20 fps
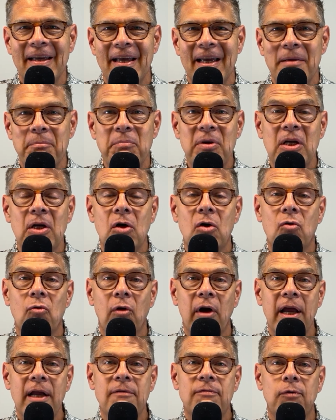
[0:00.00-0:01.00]
and being
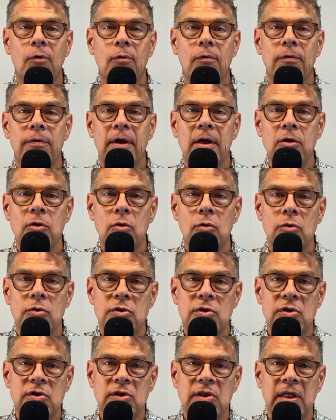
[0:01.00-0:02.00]
grateful that you're
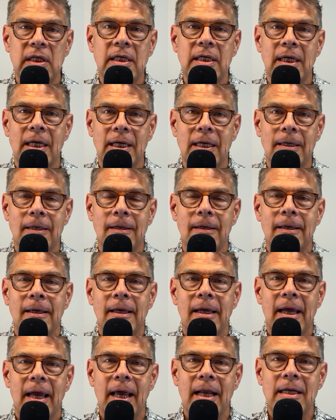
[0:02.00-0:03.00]
seeing
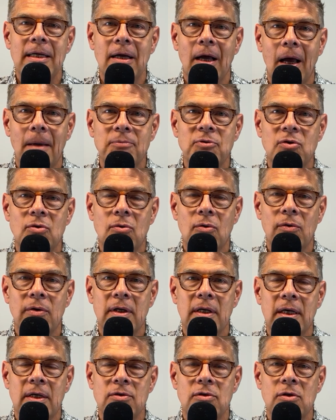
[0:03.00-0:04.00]
any obstacle
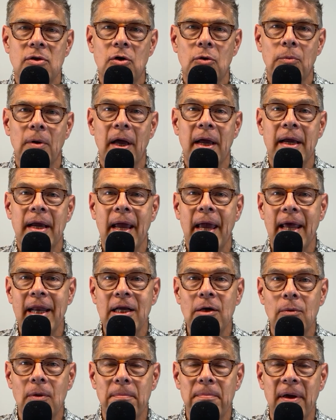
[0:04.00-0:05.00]
that gets in your way,
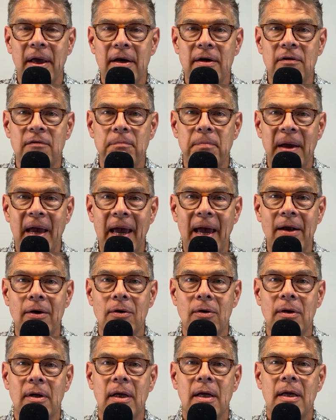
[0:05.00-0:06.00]
any repetitive
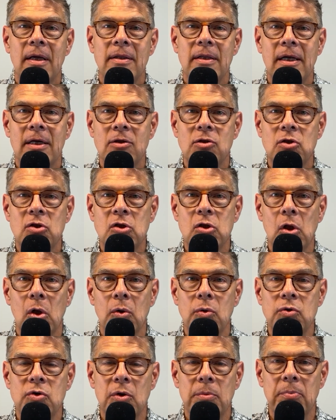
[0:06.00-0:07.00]
pattern that has
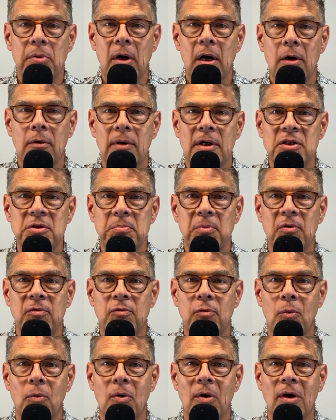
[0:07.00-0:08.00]
slowed your progress
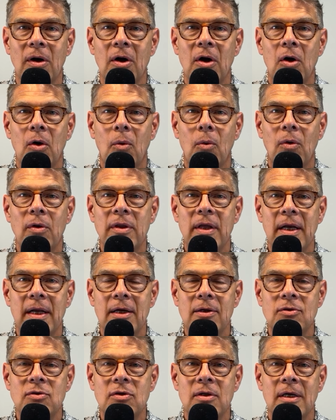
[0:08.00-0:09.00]
before, or that
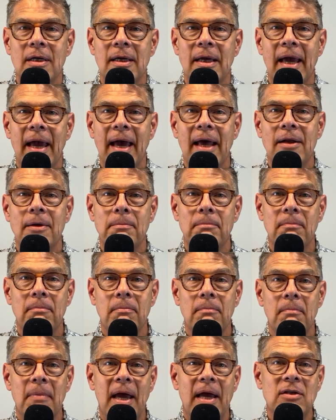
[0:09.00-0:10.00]
has had a
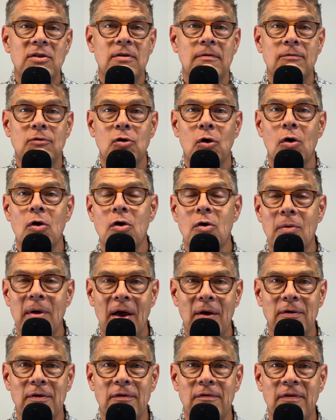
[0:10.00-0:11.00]
massive
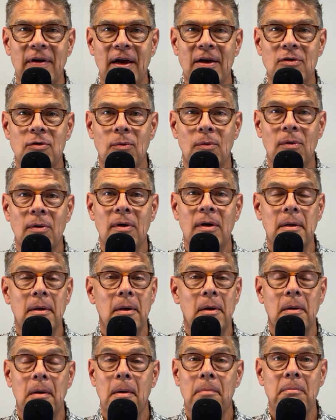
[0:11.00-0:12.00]
turnaround effect or
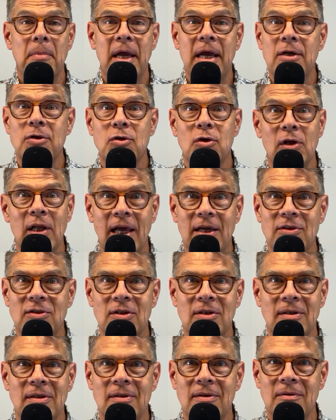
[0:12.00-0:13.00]
a major
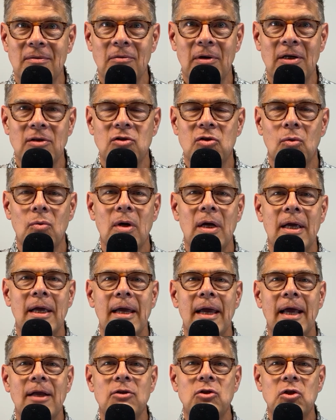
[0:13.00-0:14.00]
lesson, right? So,
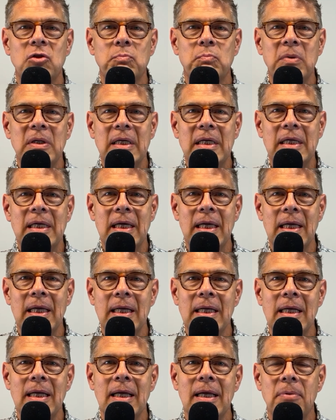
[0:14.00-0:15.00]
and just
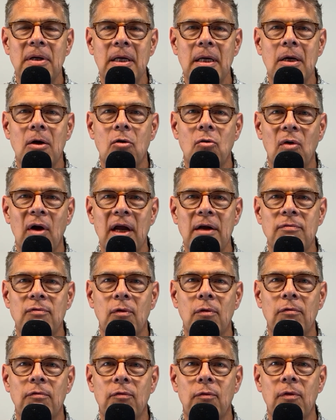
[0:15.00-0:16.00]
begin being
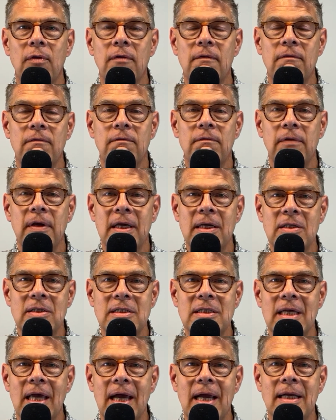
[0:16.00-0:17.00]
grateful for the
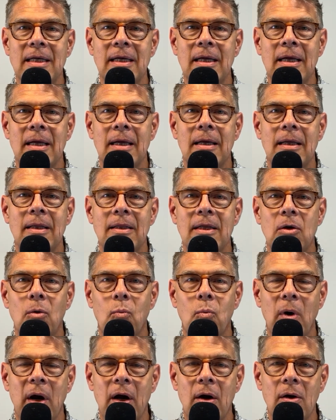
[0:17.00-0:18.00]
insight, the
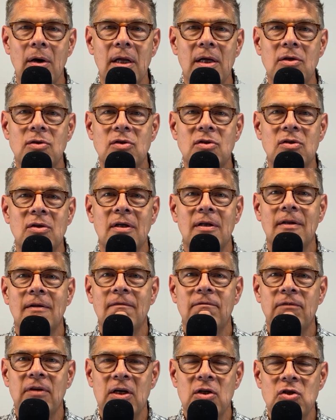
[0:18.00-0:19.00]
awareness, the
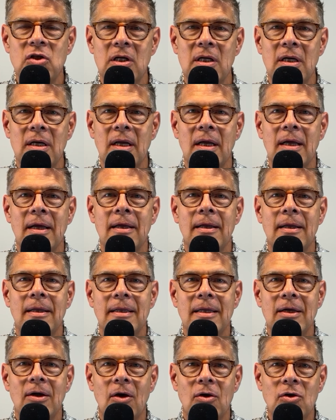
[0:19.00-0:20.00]
vision,
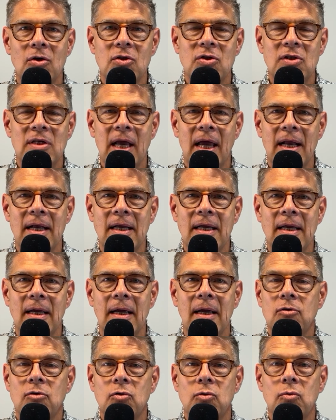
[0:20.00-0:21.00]
the understanding
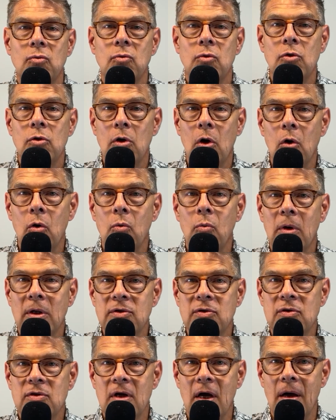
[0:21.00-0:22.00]
to know
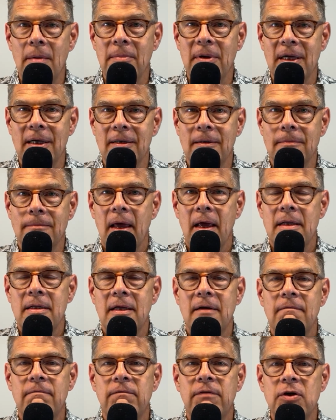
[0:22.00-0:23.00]
what's coming, and
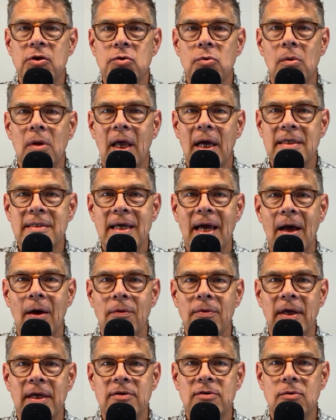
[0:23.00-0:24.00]
then visualize how
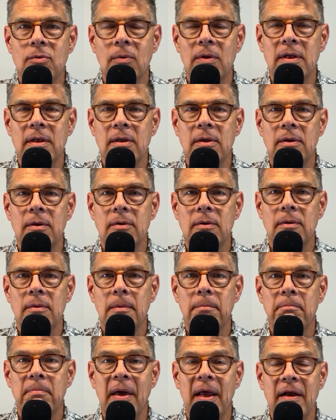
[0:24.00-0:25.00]
that's going to
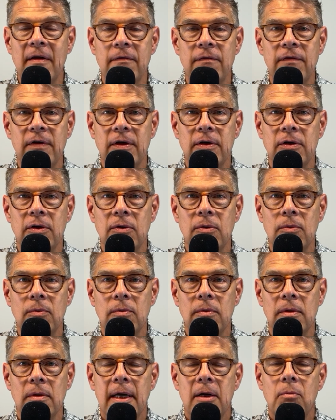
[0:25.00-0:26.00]
benefit you.
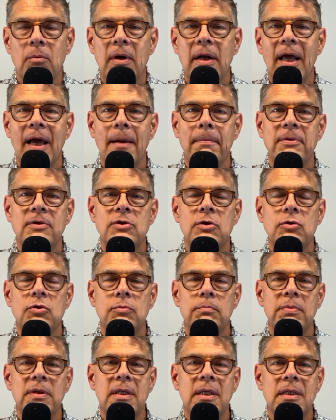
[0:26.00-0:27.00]
And what happens is you
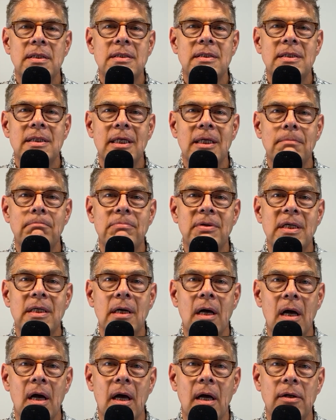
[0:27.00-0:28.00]
begin seeing
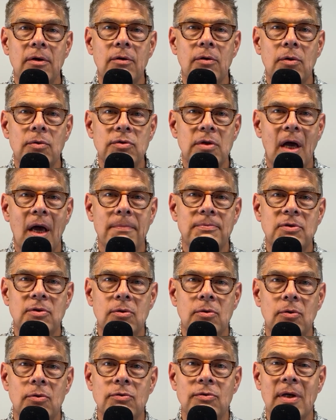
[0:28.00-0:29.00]
beyond those
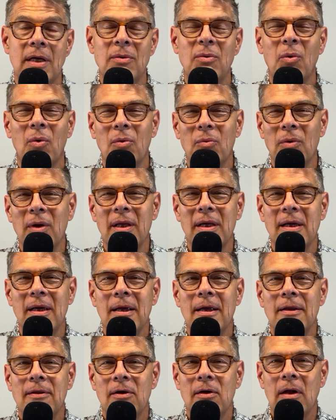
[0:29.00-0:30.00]
obstacles, or really,
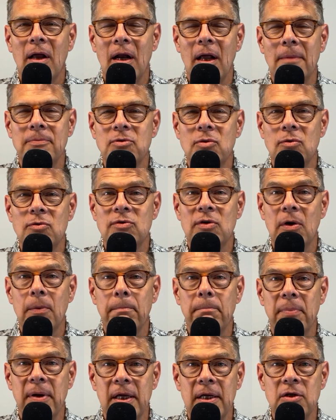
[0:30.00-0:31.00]
they're not obstacles, they're
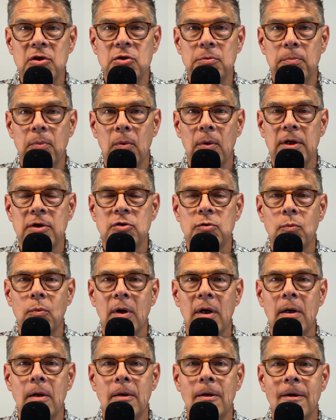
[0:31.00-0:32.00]
pinch points
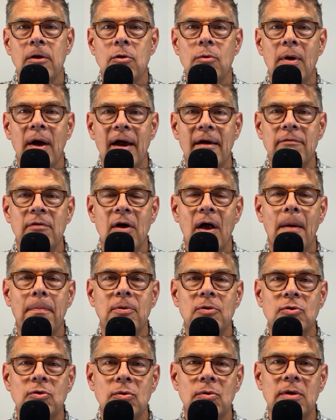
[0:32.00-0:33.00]
where you have an
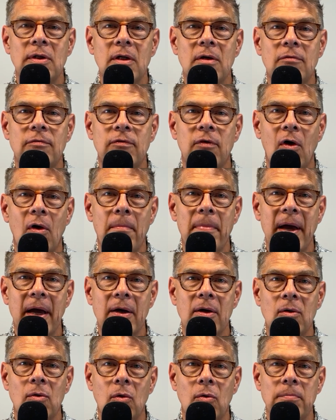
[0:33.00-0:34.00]
opportunity to fall
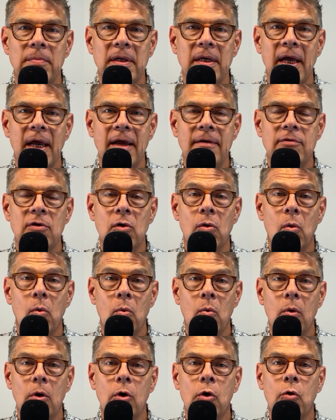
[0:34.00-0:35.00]
back on old behavior
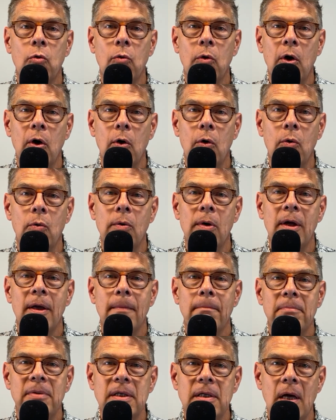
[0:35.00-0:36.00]
or grow
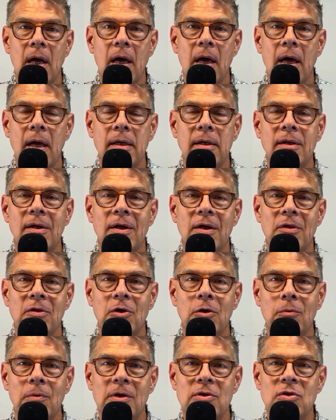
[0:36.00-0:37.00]
beyond the
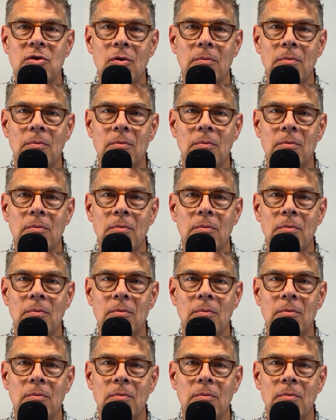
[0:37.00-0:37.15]
original